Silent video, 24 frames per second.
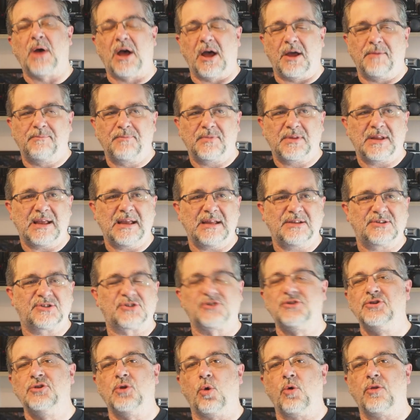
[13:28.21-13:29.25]
But
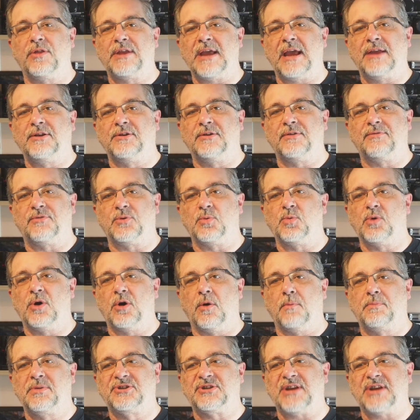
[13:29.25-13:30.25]
it's not the end of the world,